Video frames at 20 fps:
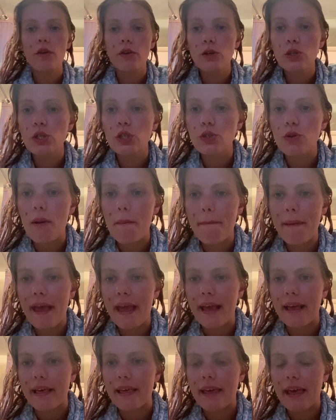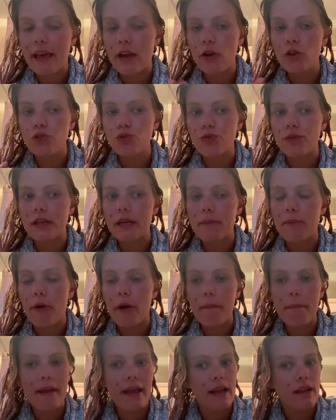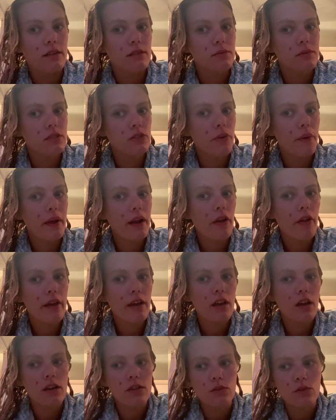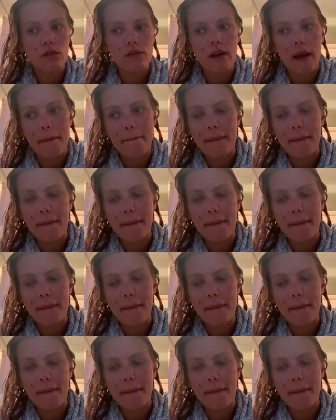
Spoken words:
usually do it pink, it goes really bright pink, so it's going like a sort of like